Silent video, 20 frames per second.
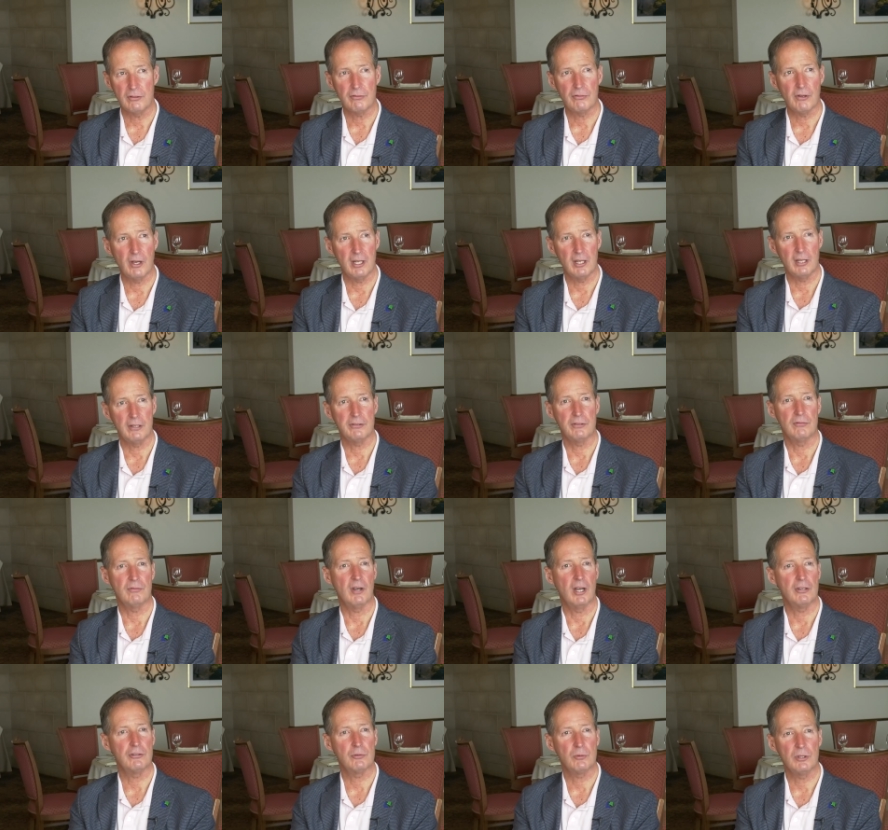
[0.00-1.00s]
finance
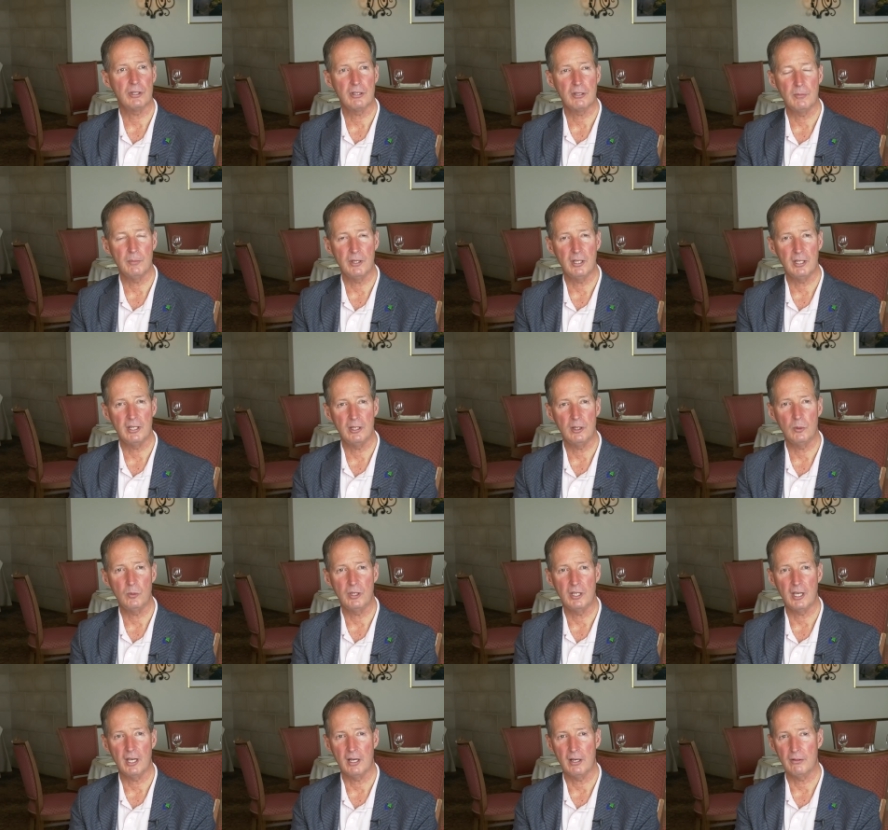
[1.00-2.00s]
advisory committee. We
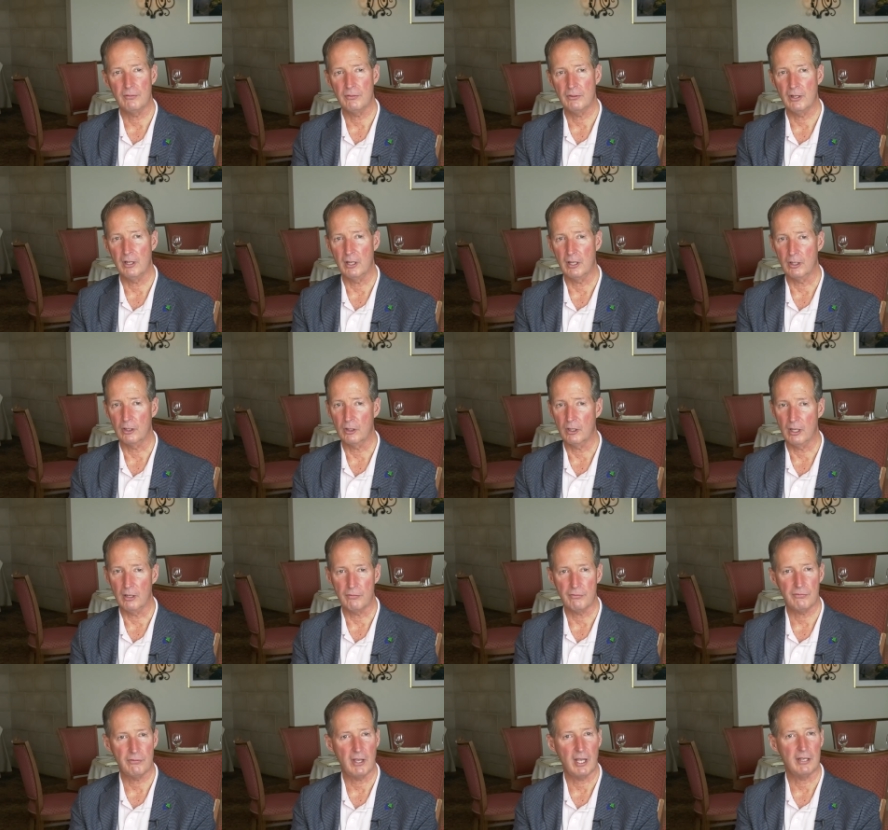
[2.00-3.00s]
have a, a
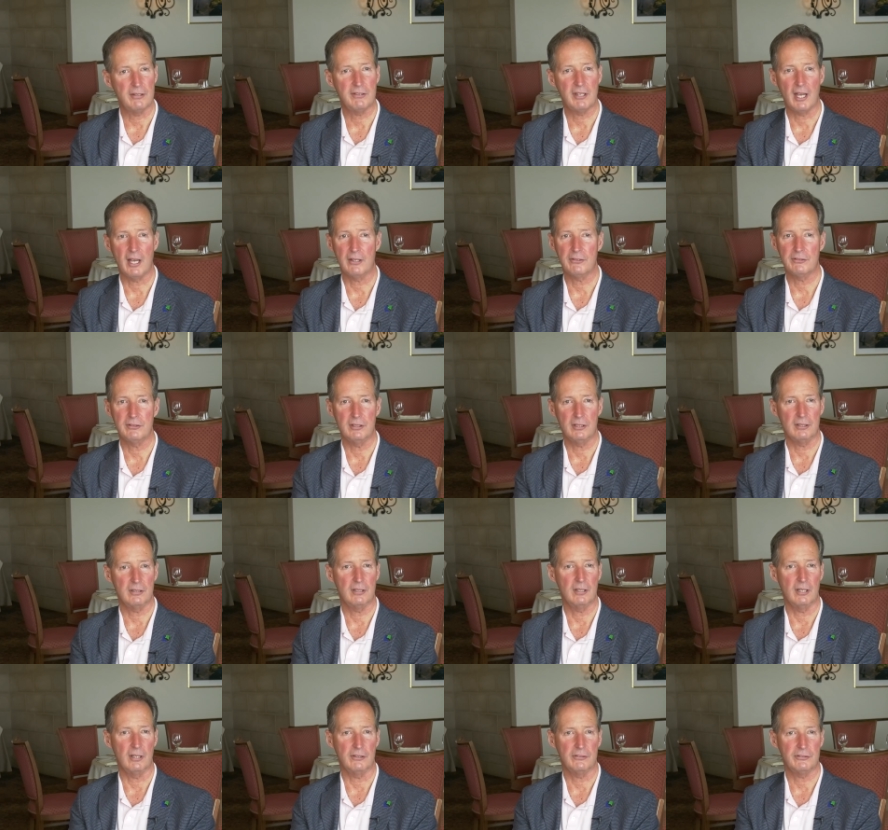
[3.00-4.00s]
fantastic
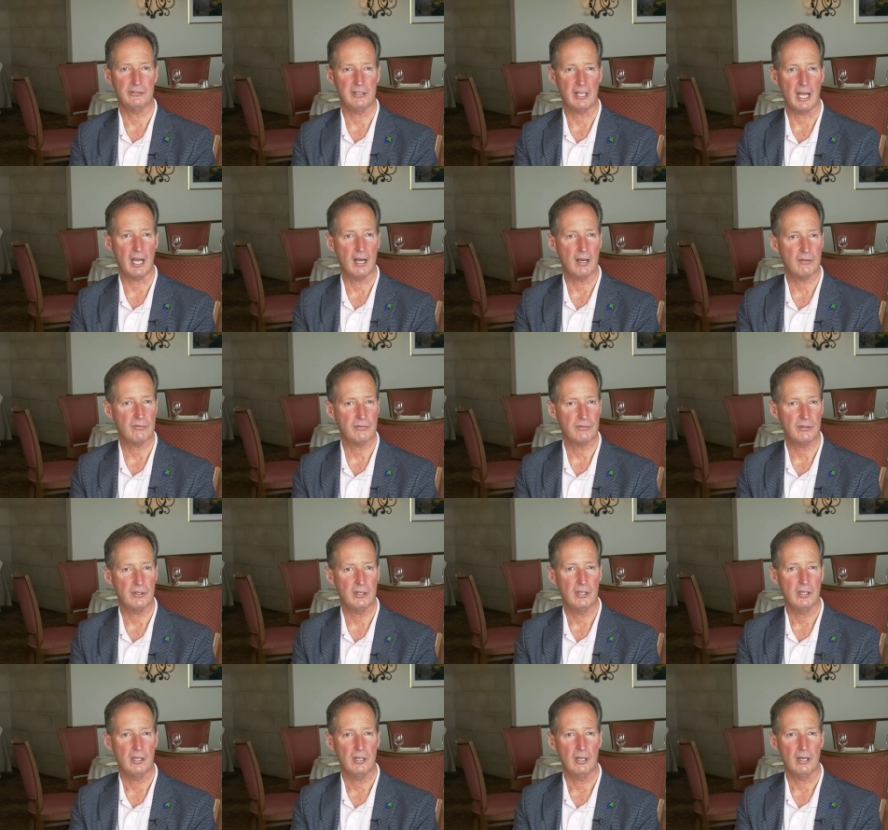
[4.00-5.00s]
uh, staff,
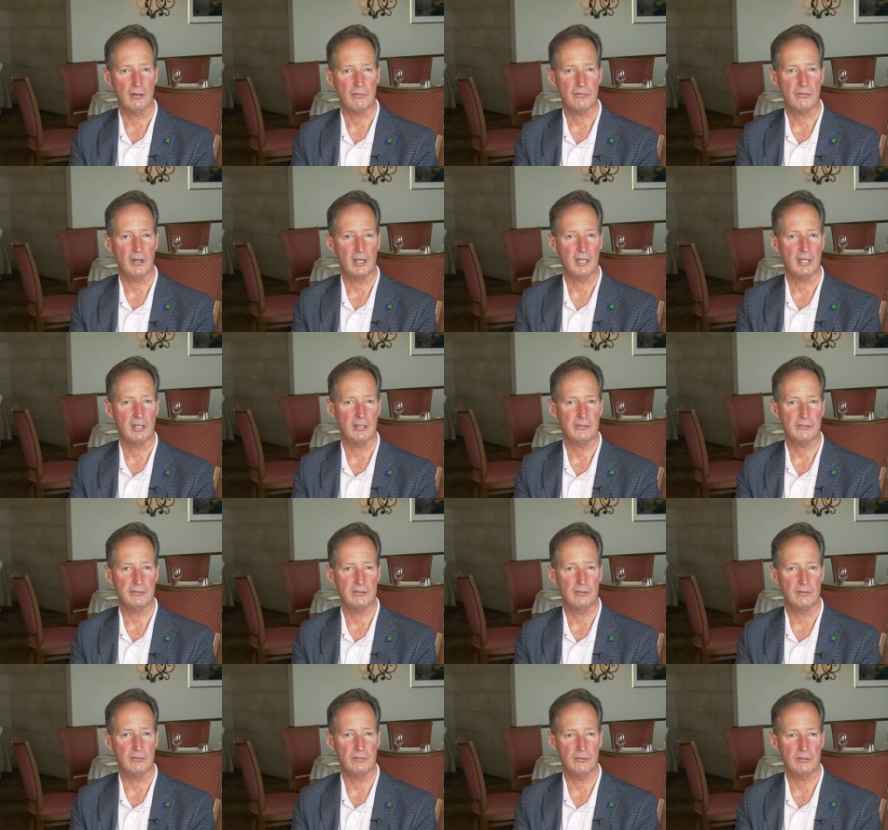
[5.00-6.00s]
a finance
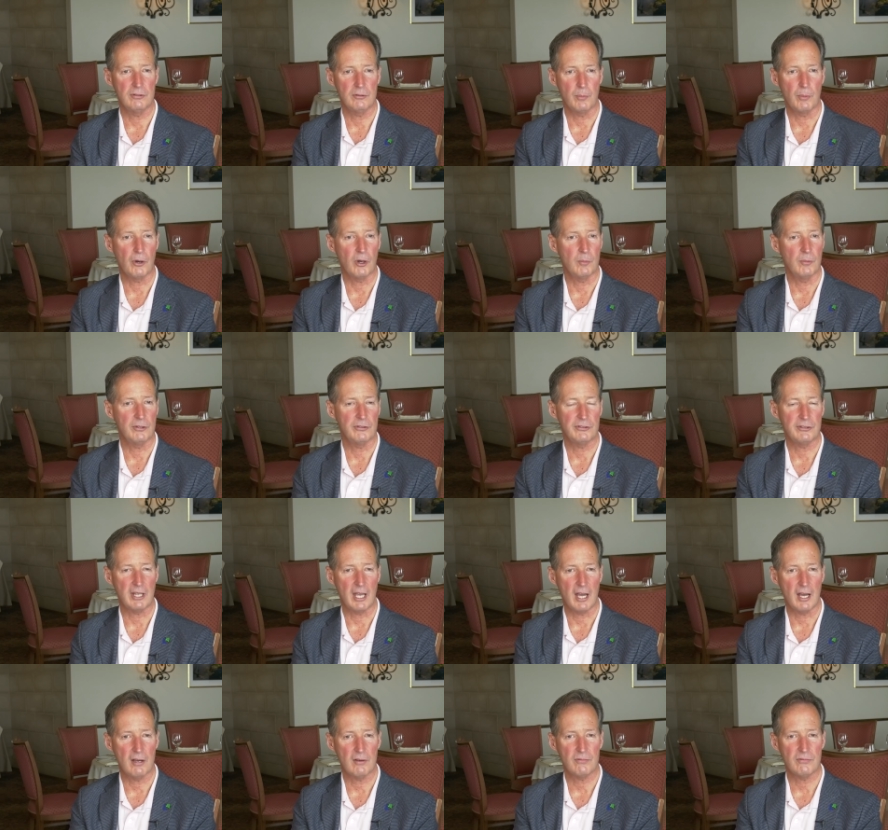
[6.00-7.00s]
de department
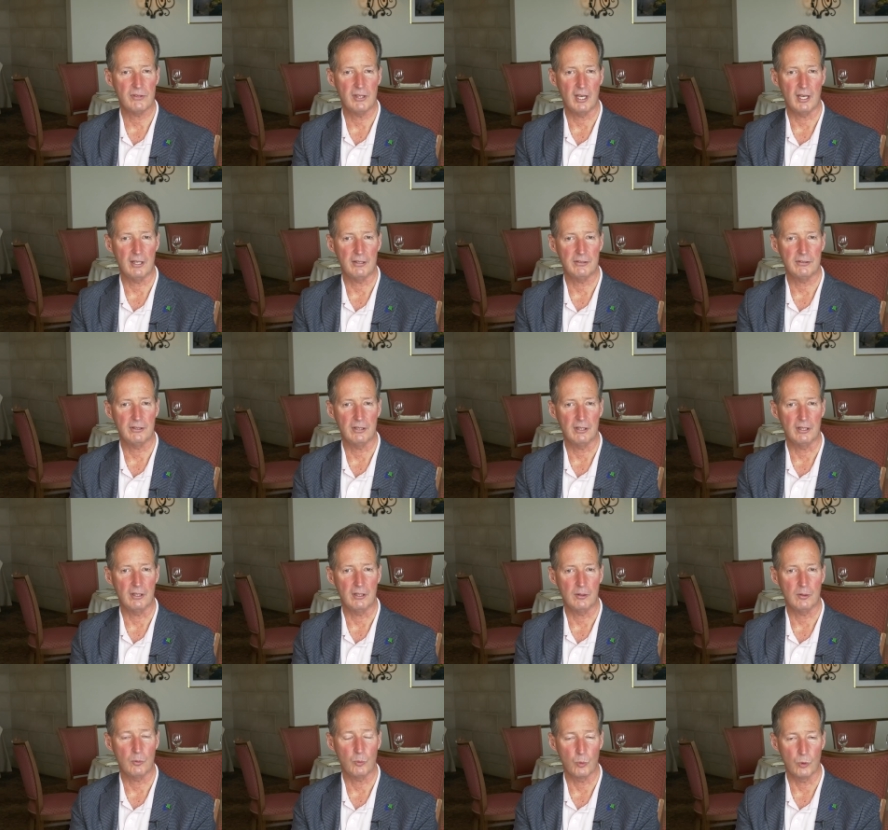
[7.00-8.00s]
staff that uh,
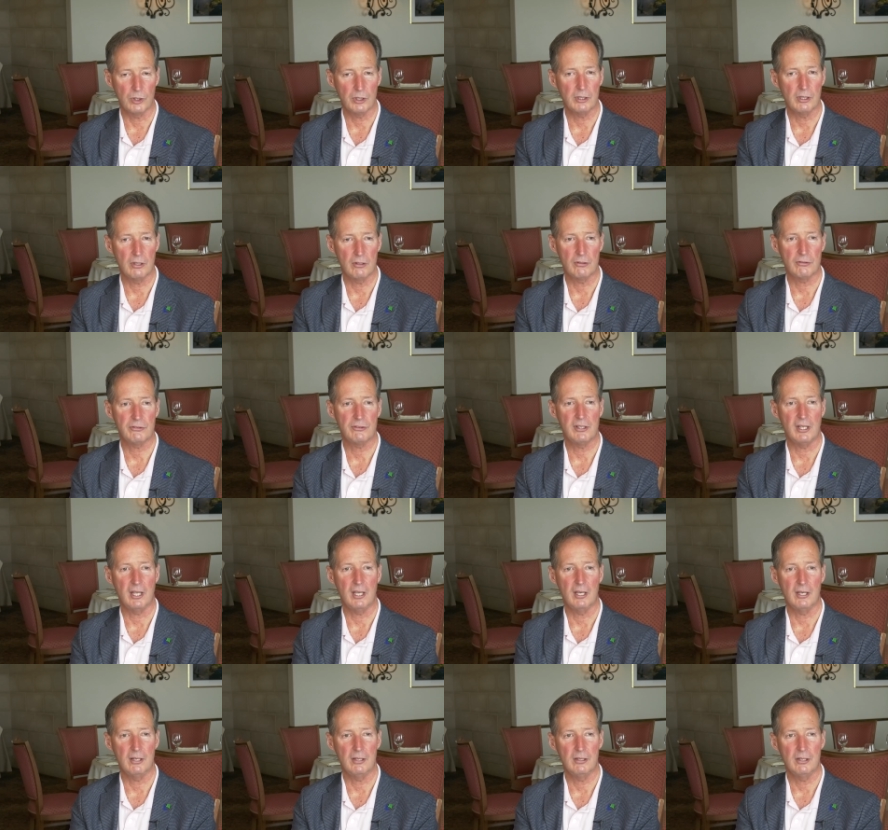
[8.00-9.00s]
really
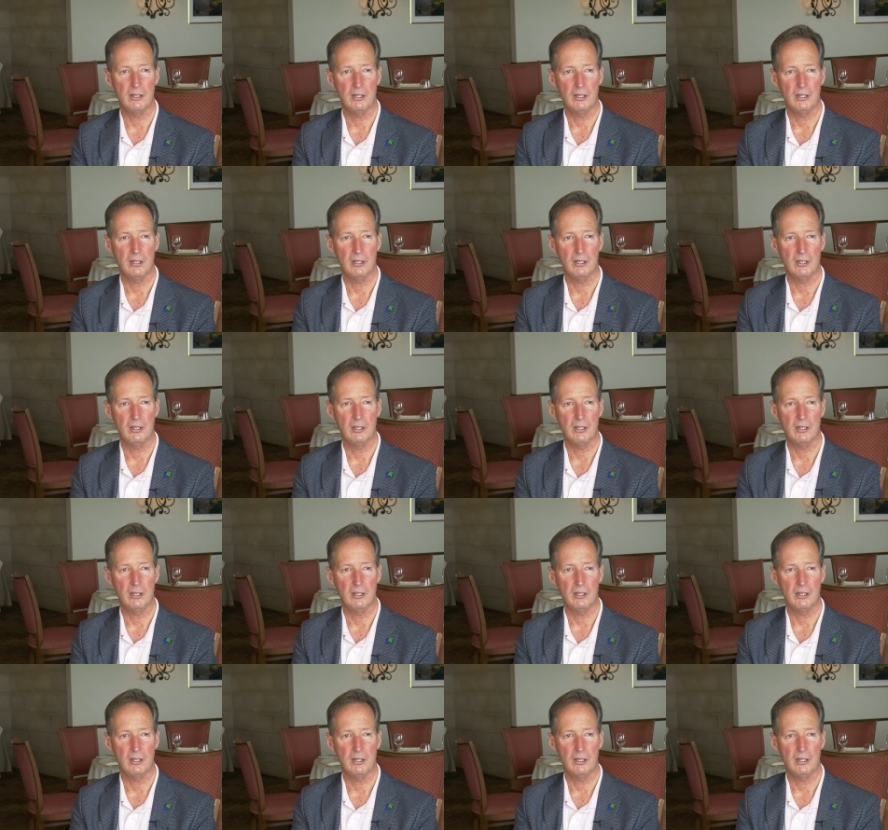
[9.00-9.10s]
understand